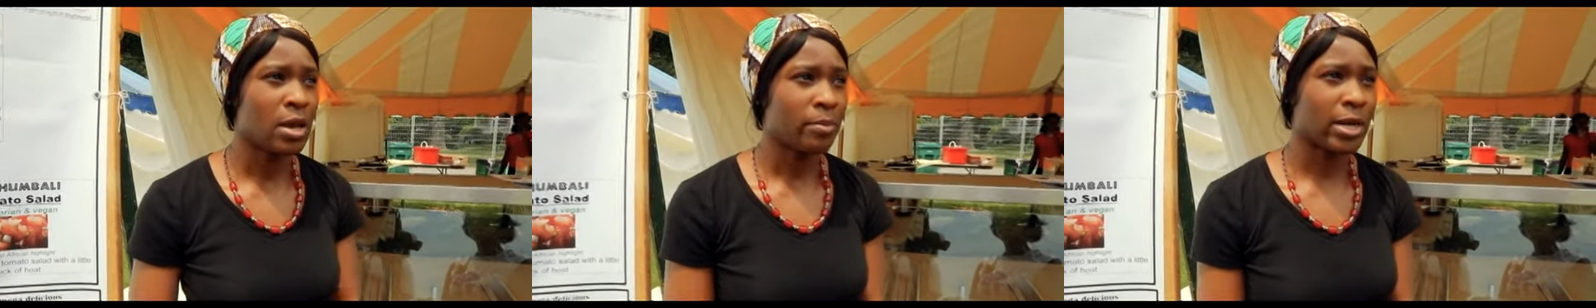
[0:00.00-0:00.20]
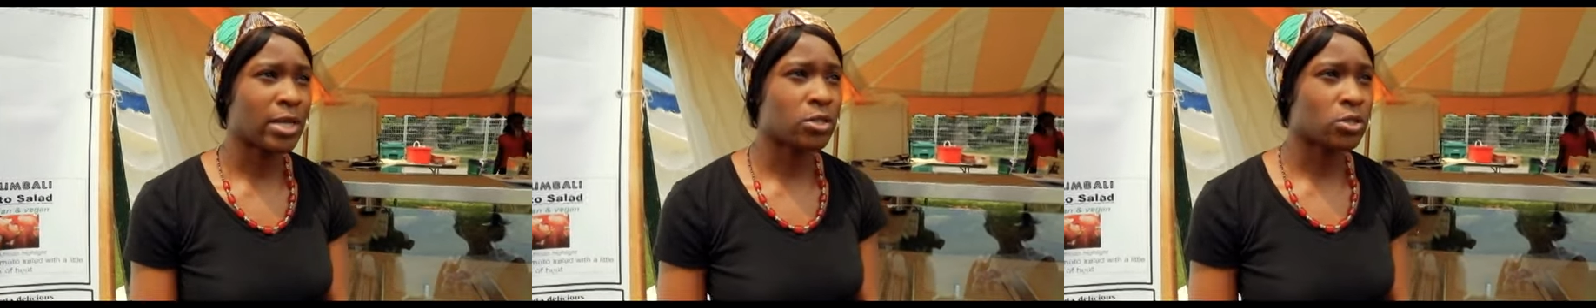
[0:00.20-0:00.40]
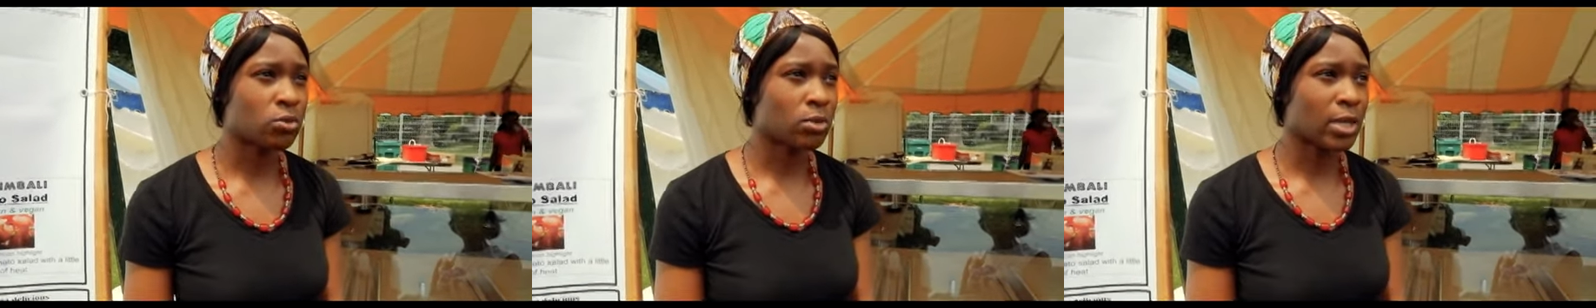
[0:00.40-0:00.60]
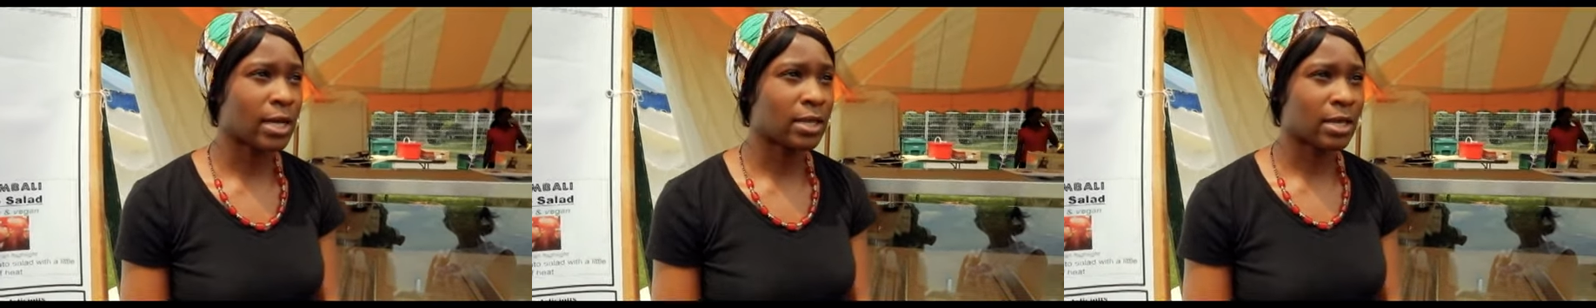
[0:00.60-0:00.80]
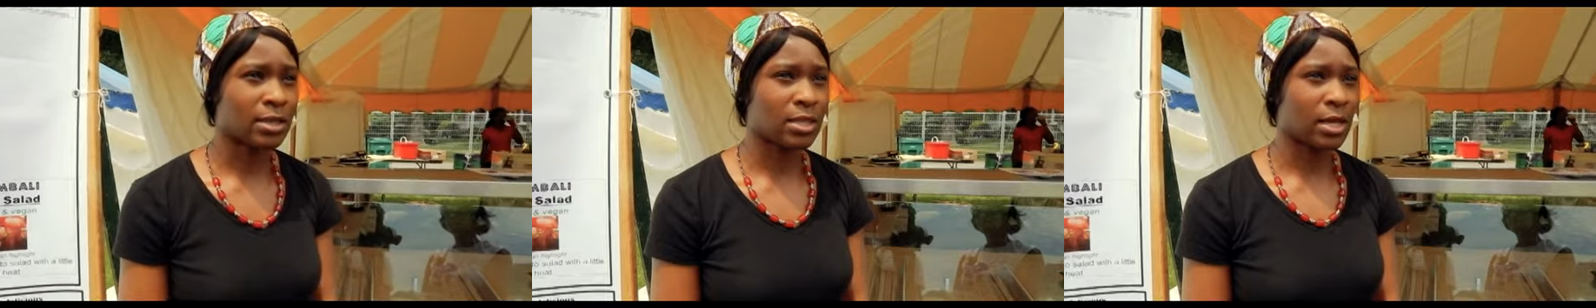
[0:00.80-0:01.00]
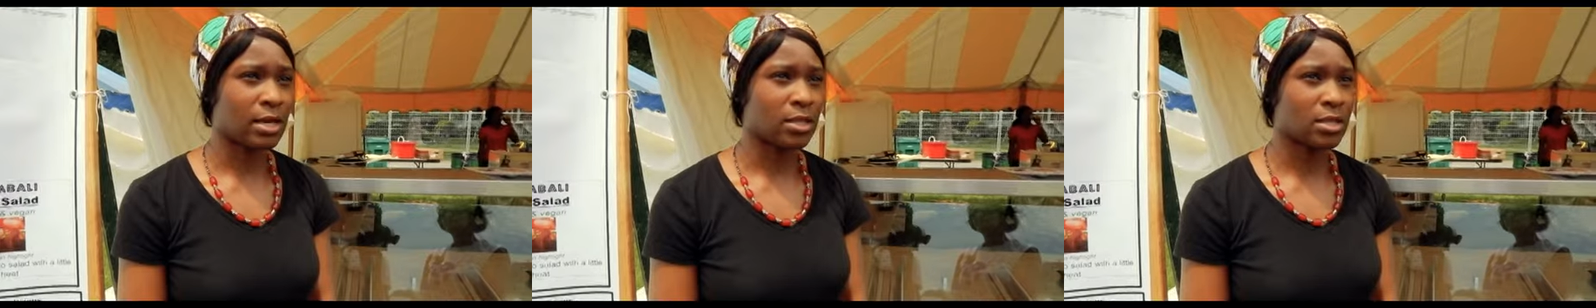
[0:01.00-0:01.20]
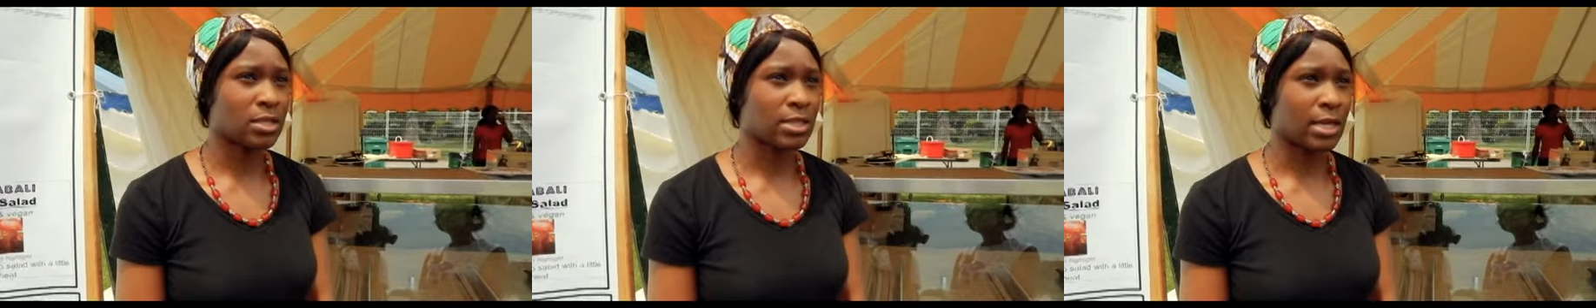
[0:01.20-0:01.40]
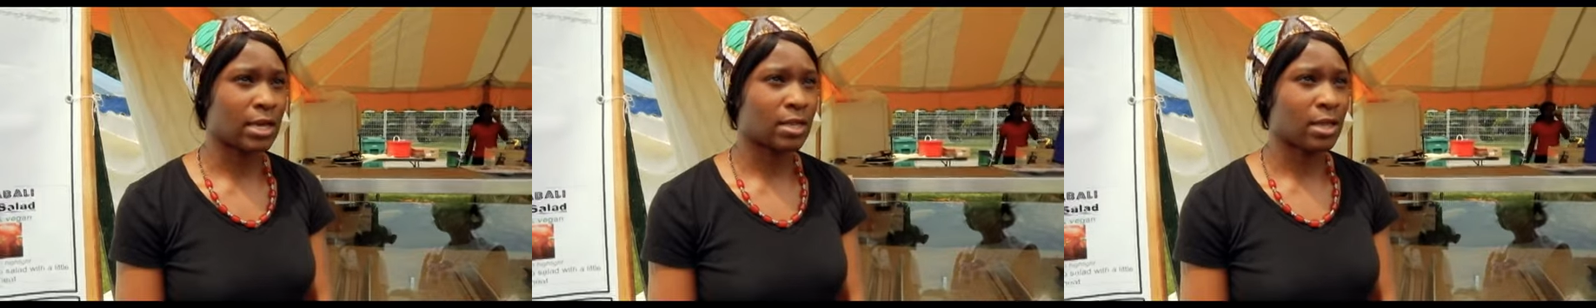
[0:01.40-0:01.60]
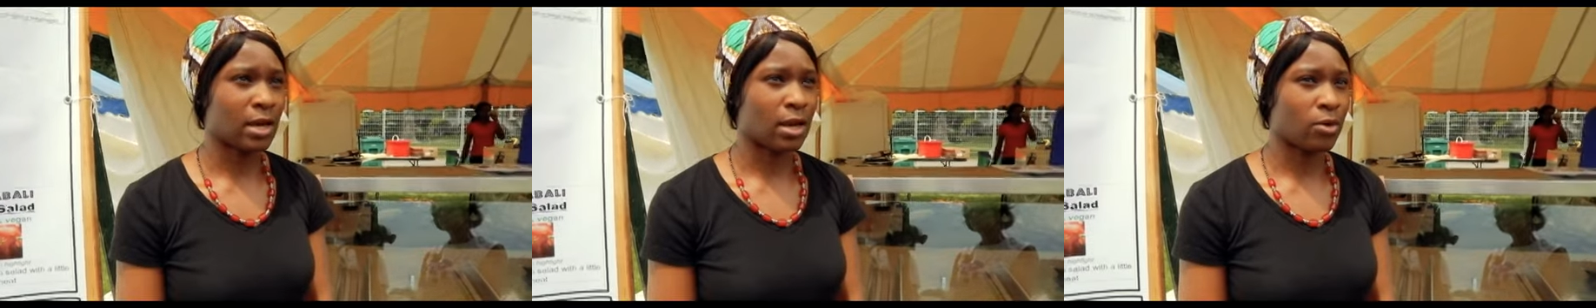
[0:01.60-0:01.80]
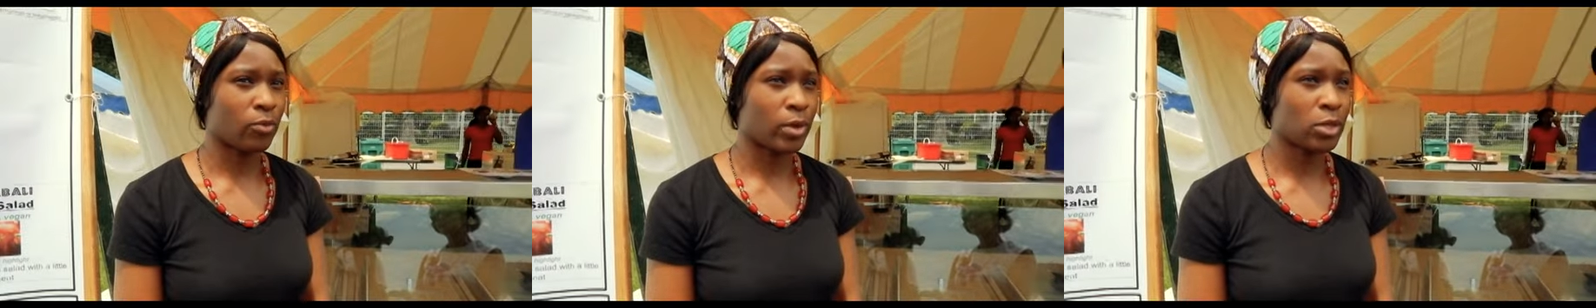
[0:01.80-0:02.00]
But I do like that at the end of the day
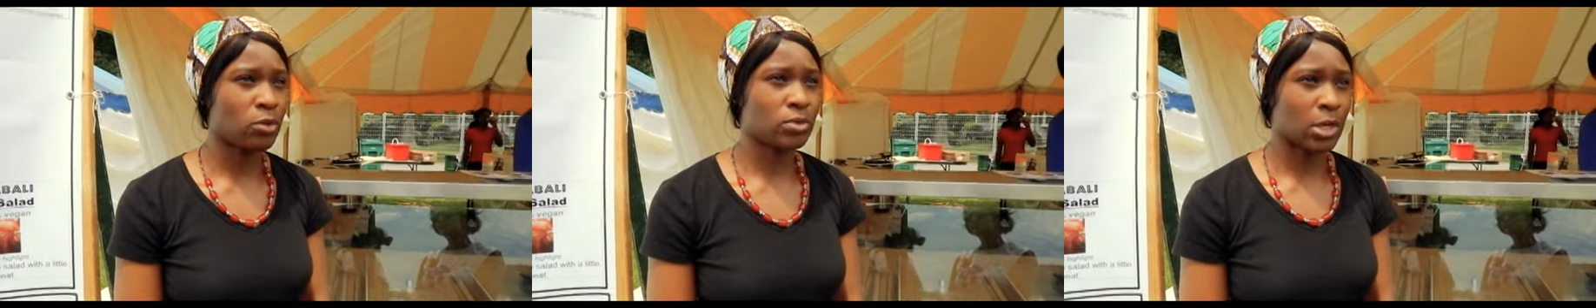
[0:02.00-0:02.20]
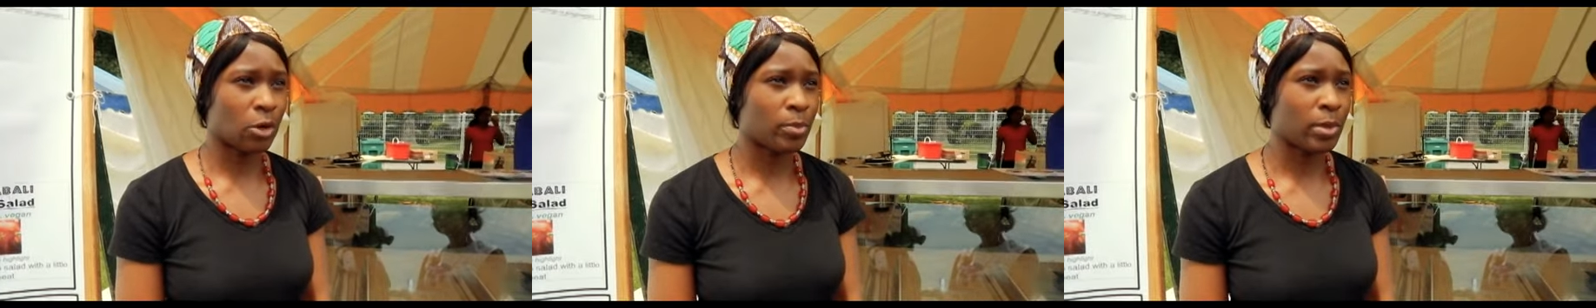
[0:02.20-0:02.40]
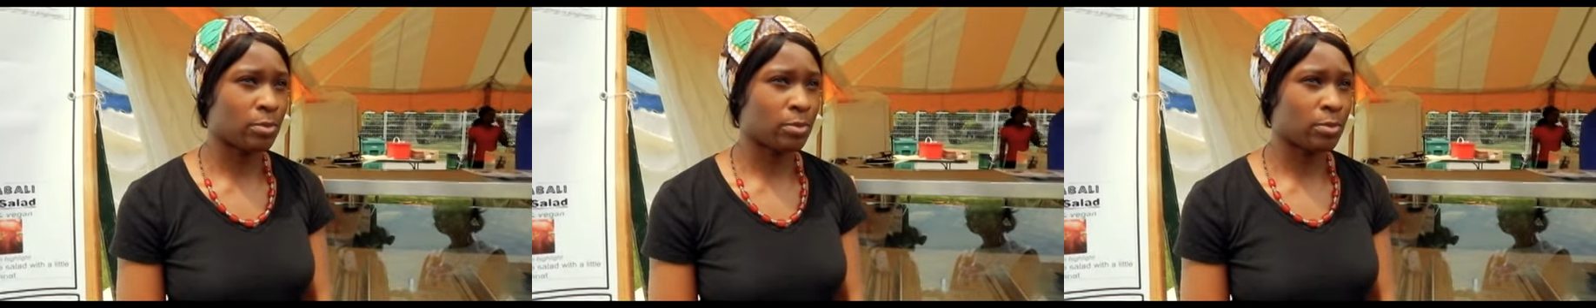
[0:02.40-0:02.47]
that when you tell